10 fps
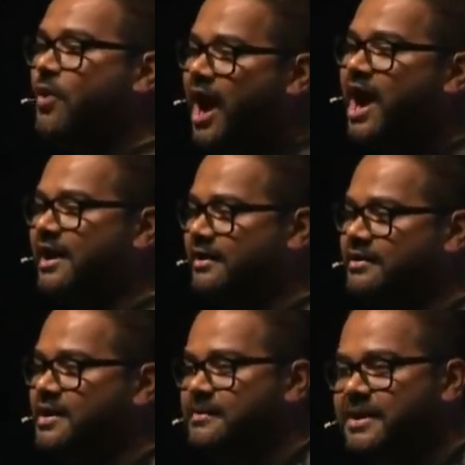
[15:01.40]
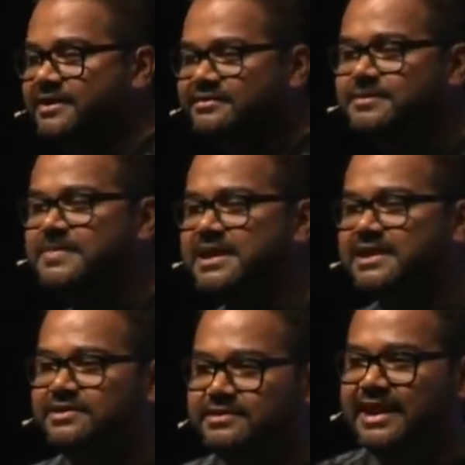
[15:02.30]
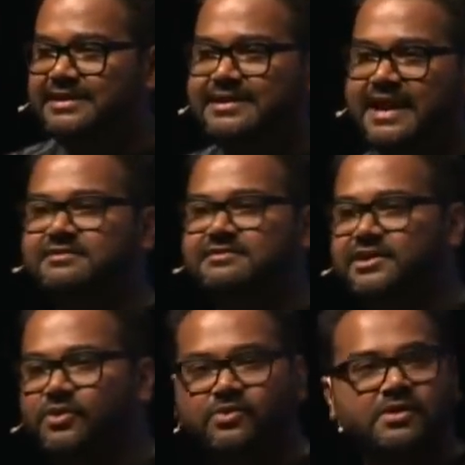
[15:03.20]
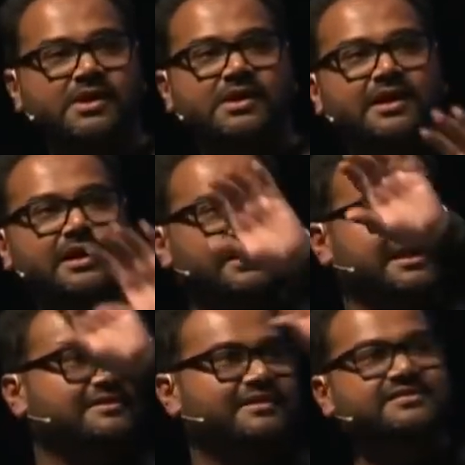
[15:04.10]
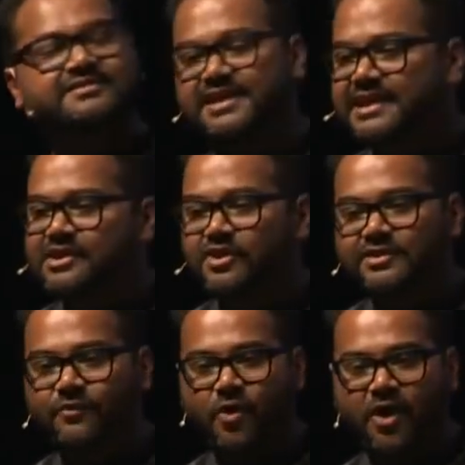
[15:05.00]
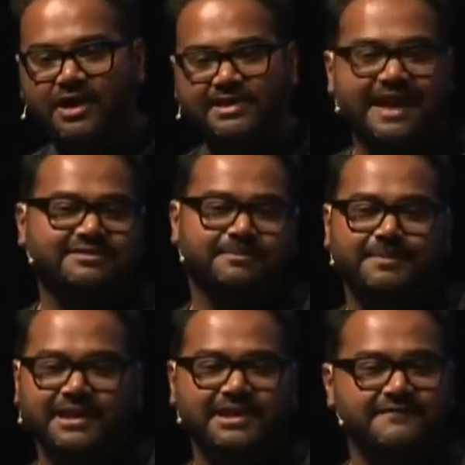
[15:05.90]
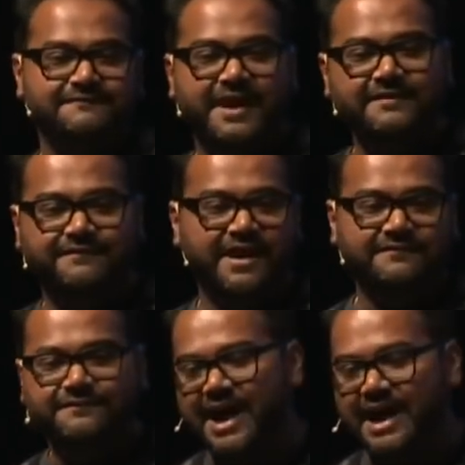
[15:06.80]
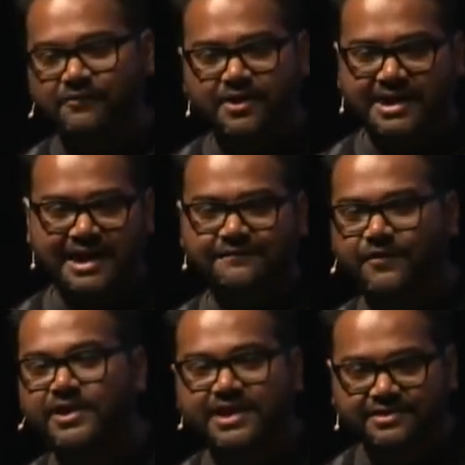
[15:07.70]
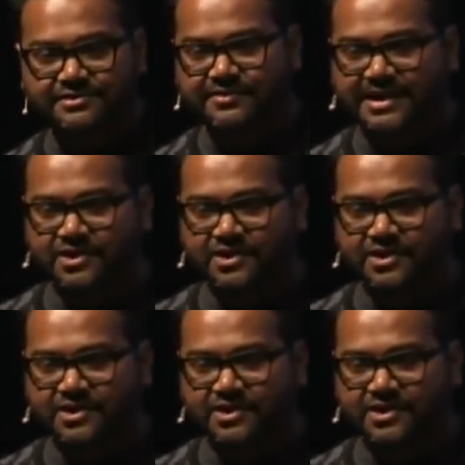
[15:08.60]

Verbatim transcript: are, but doesn't mean it, it tells you literally sticking on the wall, that's building 555 on California Street,